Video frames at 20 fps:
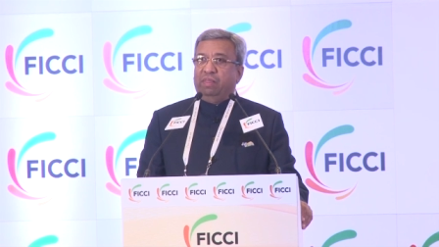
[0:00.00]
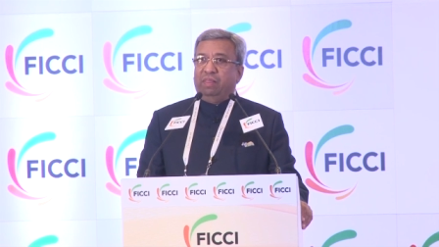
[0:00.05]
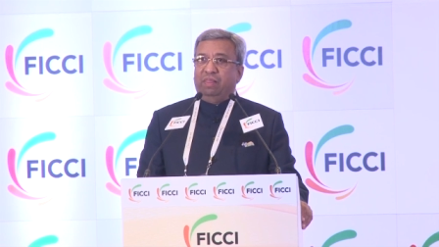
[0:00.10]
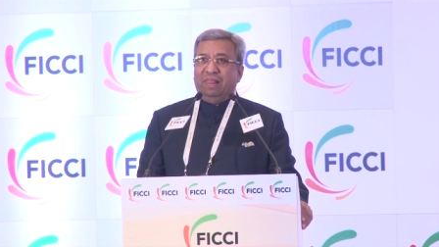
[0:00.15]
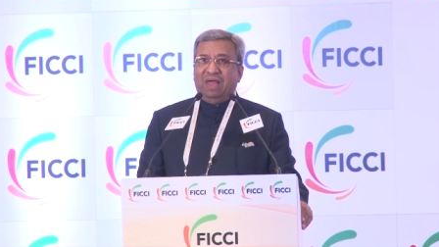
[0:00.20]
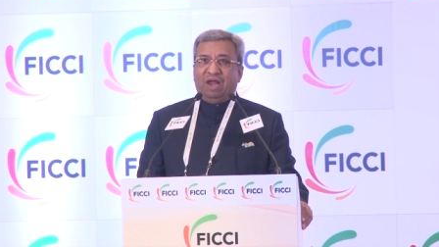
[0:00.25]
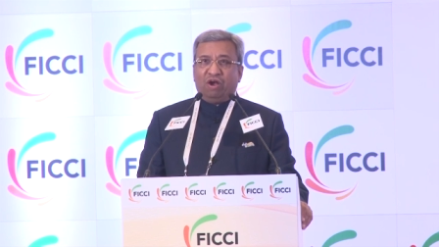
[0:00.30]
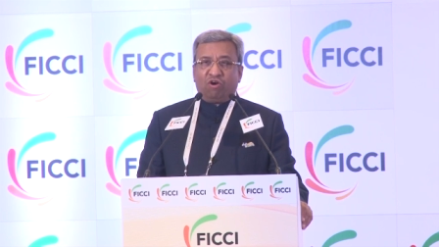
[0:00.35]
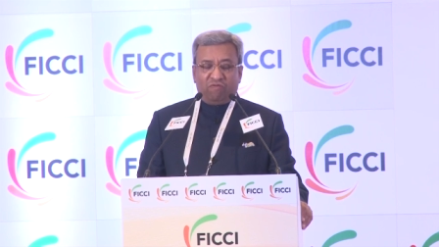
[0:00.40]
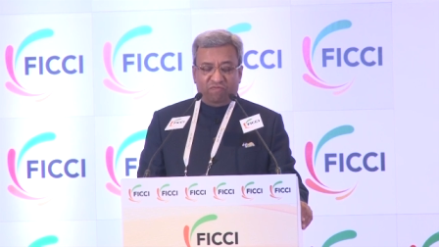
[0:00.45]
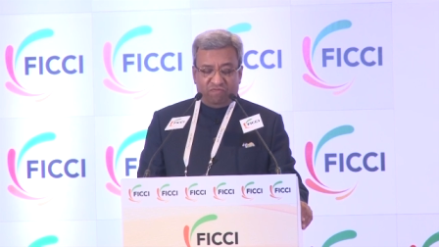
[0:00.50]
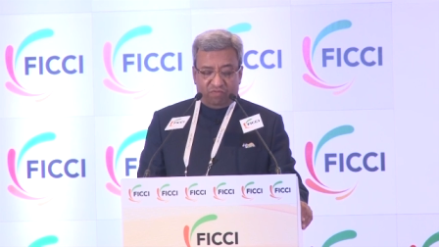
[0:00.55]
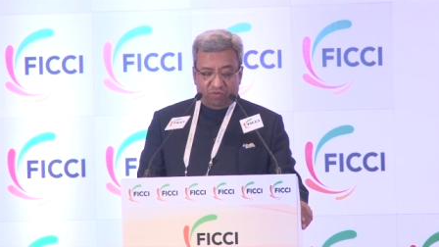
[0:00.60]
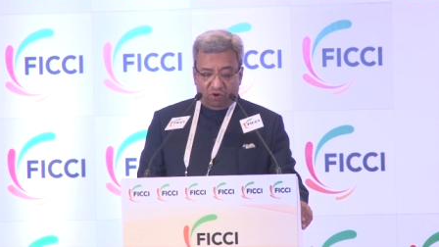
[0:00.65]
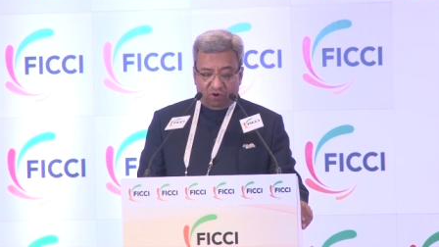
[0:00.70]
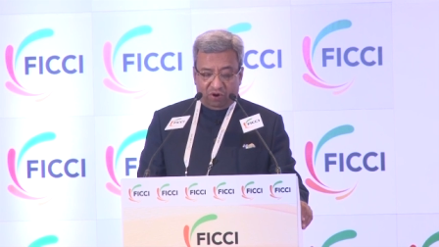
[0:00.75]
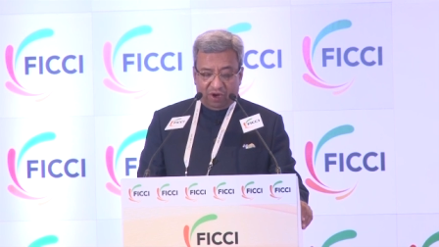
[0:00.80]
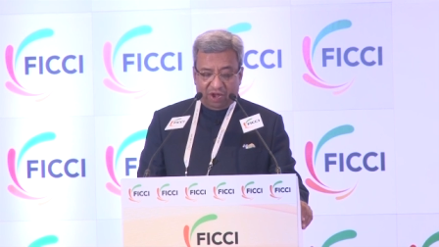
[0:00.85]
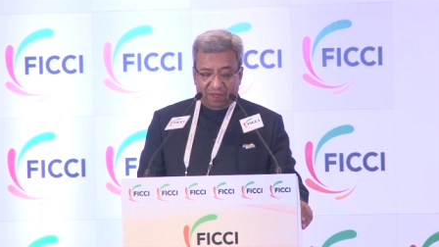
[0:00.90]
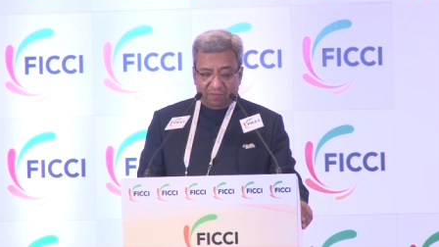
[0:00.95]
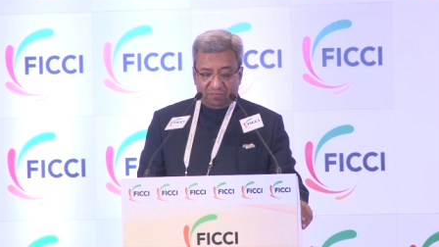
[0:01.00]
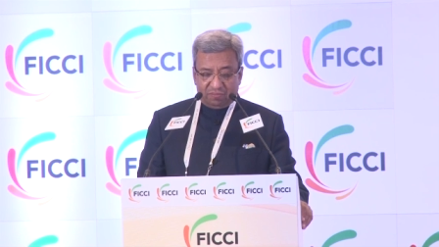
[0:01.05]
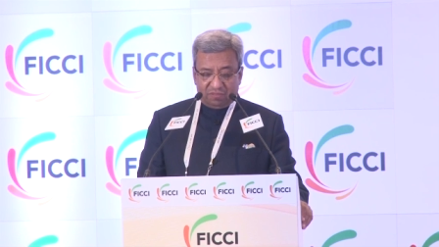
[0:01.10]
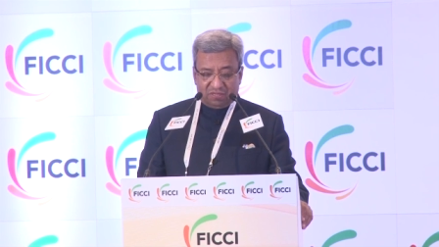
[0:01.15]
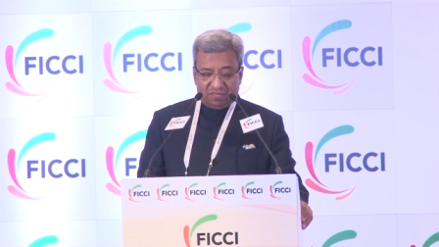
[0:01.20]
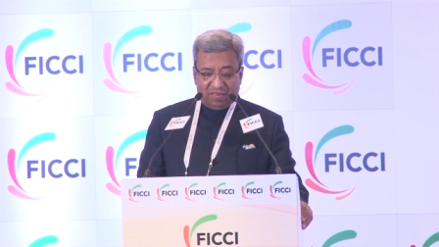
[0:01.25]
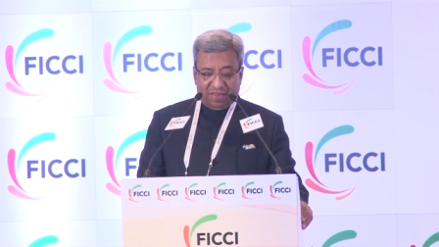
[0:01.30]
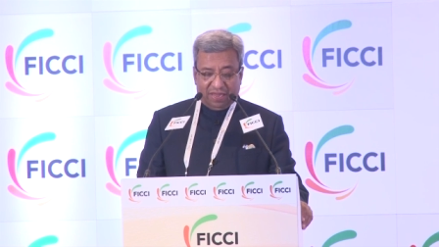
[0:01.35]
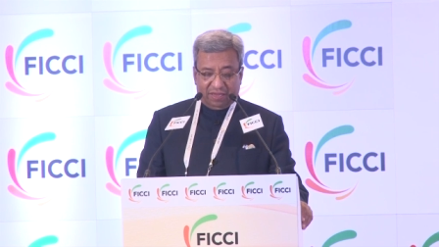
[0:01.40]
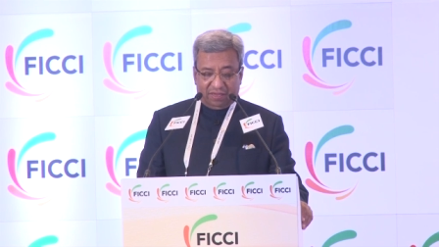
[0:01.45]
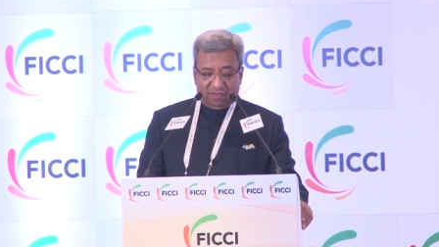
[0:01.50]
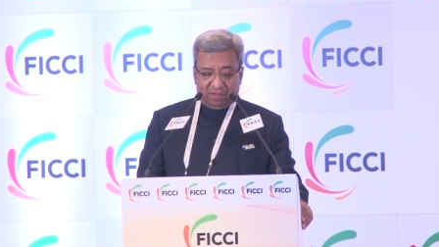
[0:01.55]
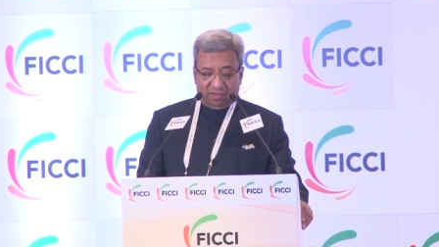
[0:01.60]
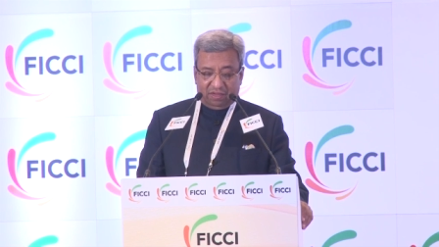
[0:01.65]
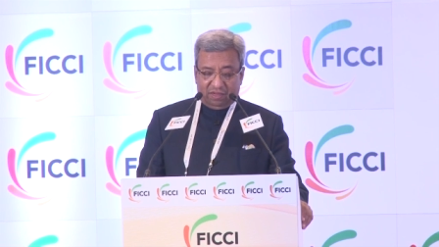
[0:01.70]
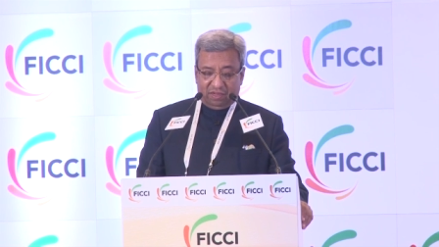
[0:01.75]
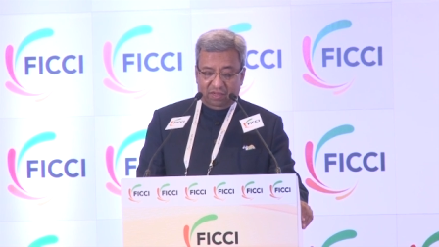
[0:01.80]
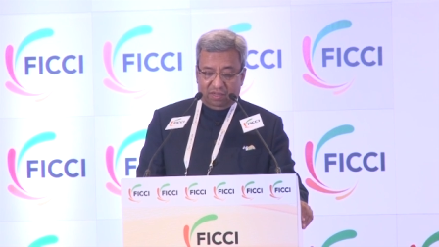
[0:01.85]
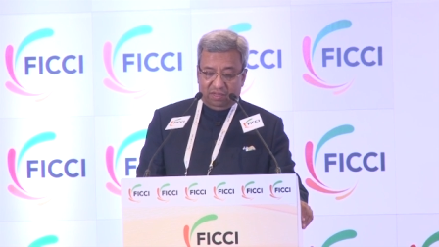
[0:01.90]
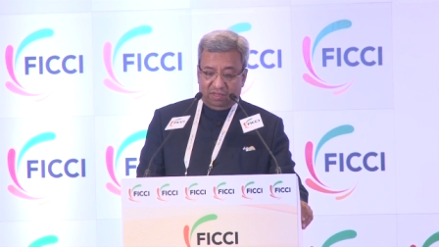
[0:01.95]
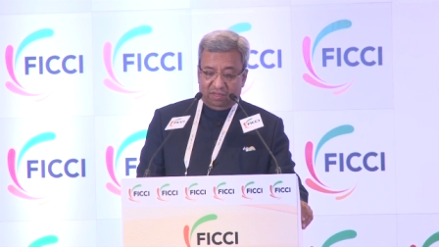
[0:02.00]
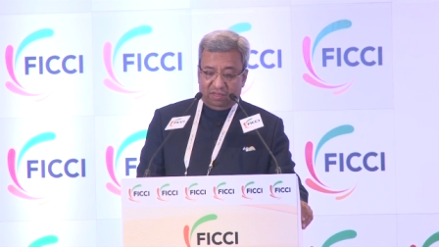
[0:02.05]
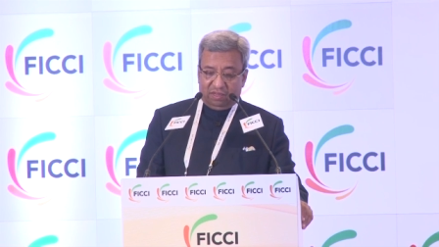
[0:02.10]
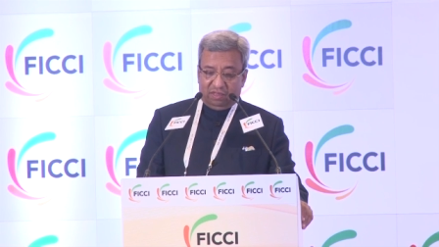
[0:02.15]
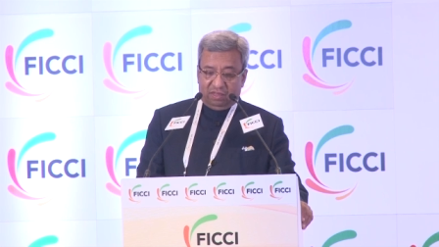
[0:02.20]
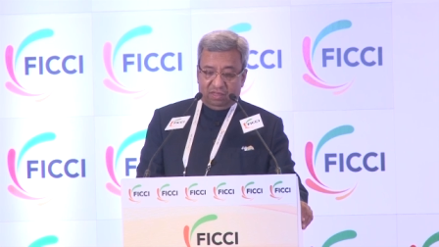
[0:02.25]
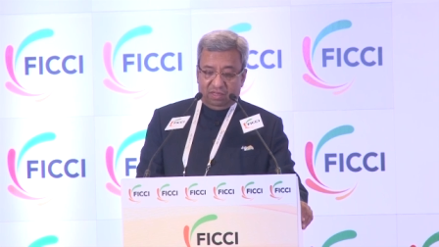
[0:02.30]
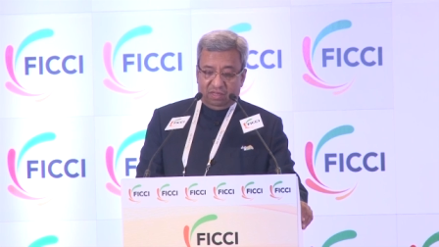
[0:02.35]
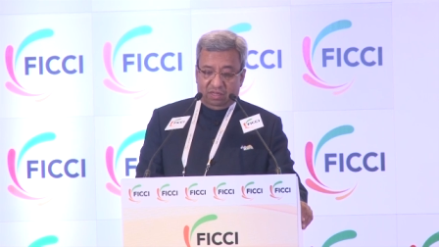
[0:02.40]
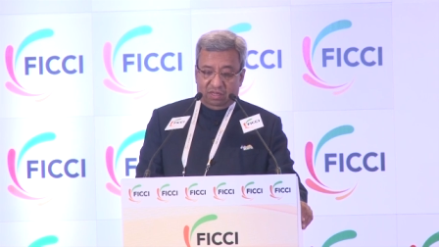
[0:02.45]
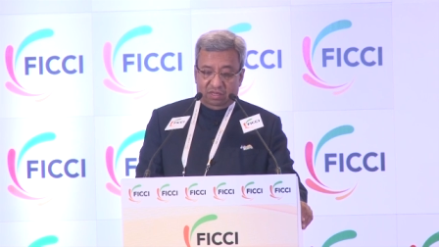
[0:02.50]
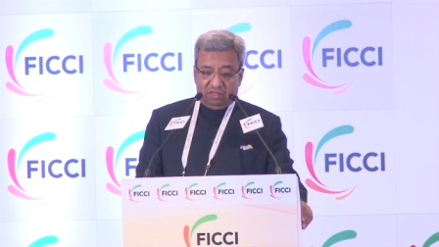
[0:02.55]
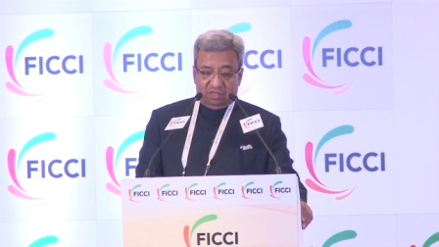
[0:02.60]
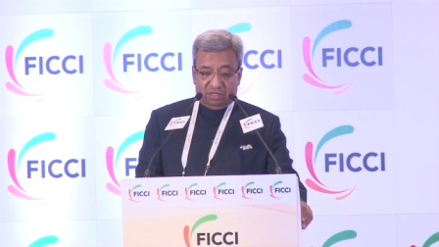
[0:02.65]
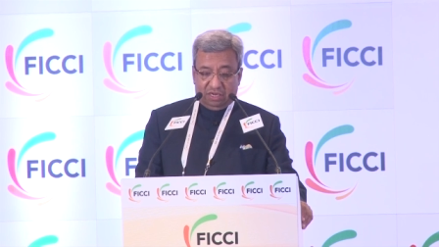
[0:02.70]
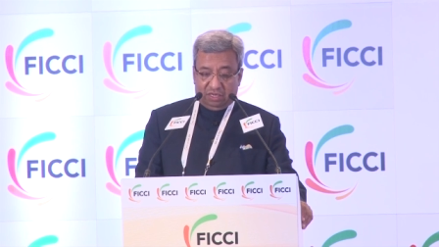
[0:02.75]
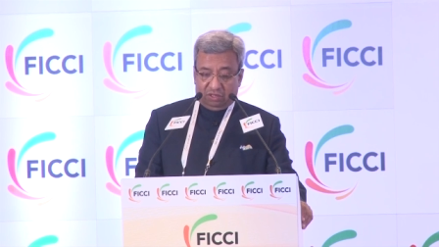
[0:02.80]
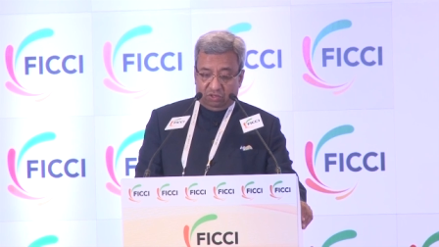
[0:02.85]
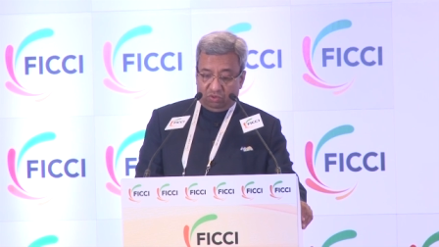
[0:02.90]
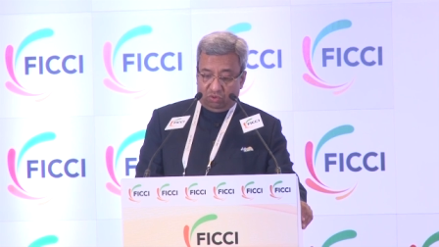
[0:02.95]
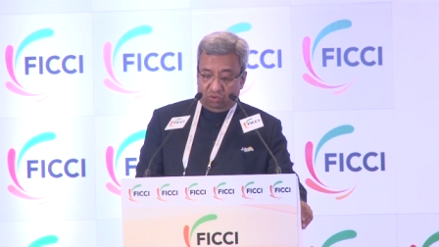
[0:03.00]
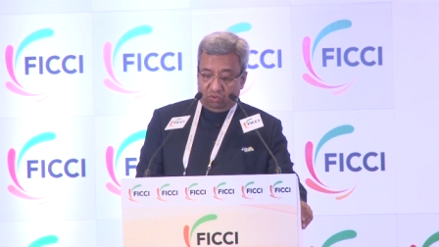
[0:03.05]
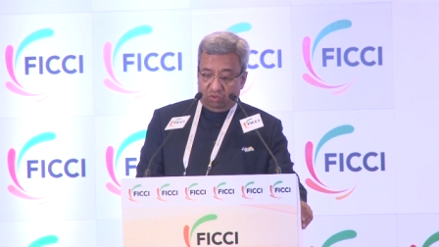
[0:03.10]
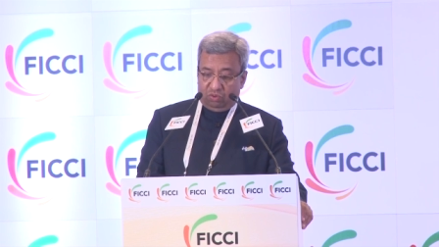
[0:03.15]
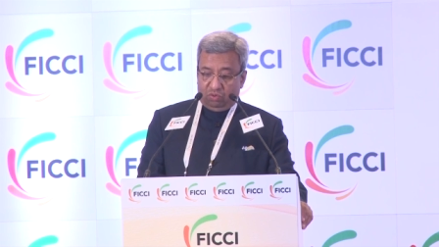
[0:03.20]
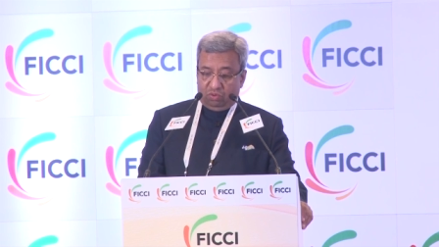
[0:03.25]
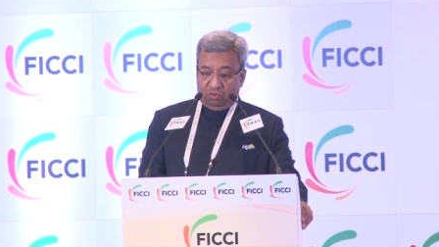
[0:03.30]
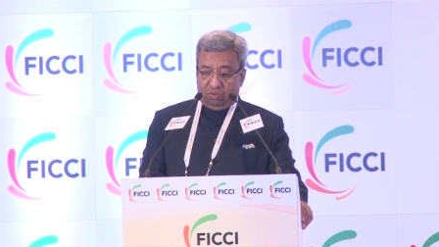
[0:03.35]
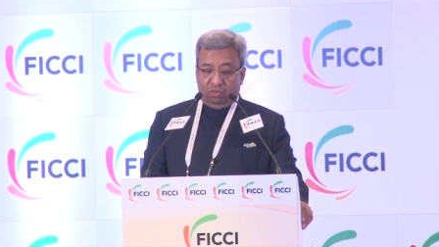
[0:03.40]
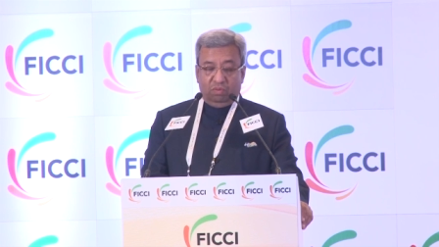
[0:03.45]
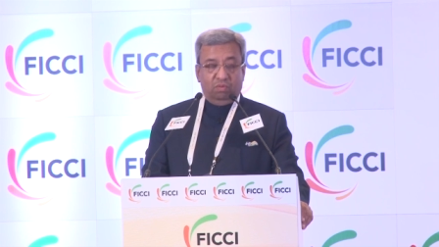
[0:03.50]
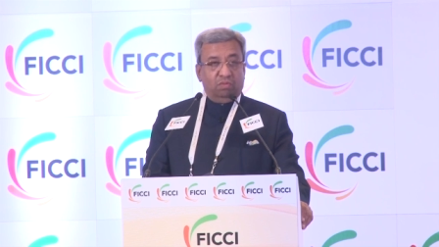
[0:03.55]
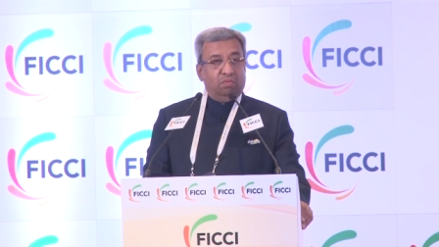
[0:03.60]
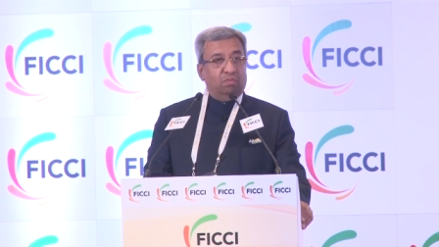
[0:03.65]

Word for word: lot of programs like uh, Setu